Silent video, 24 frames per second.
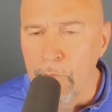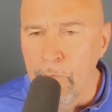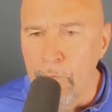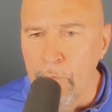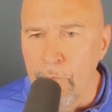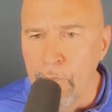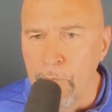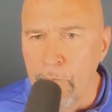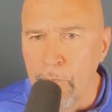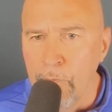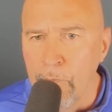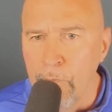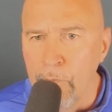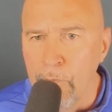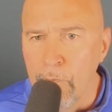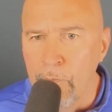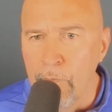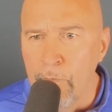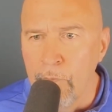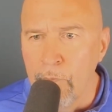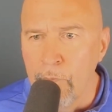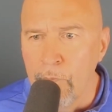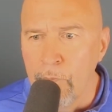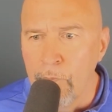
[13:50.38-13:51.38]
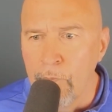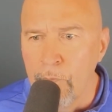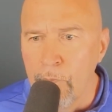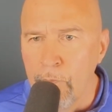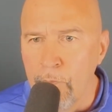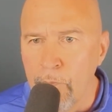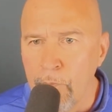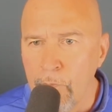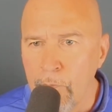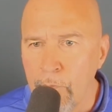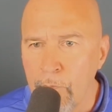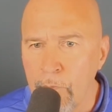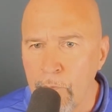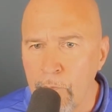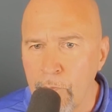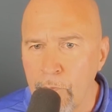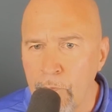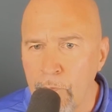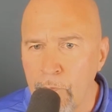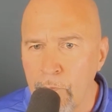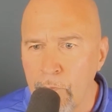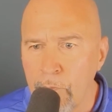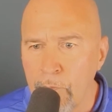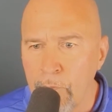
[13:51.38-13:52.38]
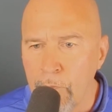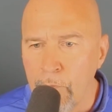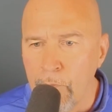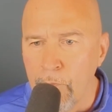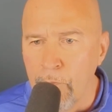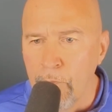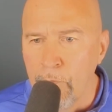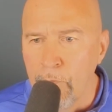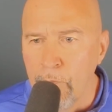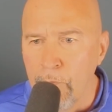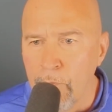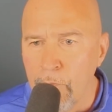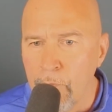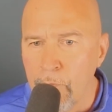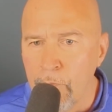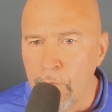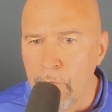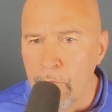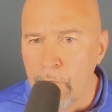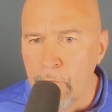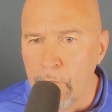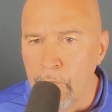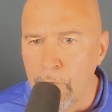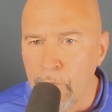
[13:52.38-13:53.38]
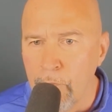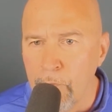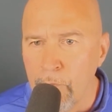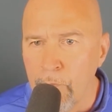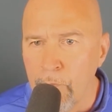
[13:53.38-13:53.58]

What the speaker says: (silent)